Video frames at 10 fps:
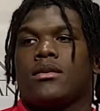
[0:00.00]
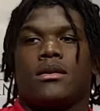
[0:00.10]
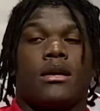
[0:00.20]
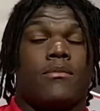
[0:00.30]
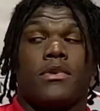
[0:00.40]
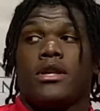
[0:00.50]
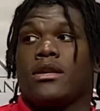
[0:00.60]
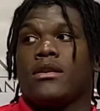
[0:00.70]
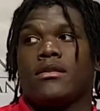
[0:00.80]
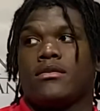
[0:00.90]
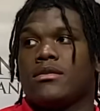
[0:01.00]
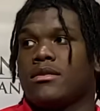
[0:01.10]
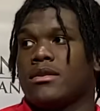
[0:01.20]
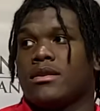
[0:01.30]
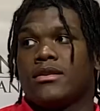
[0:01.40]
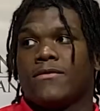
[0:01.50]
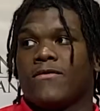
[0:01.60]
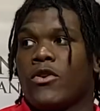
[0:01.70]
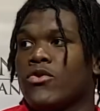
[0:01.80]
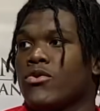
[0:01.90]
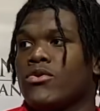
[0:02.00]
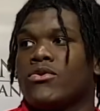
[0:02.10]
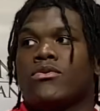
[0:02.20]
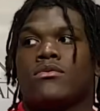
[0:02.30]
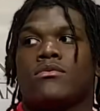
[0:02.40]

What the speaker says: can be vocal,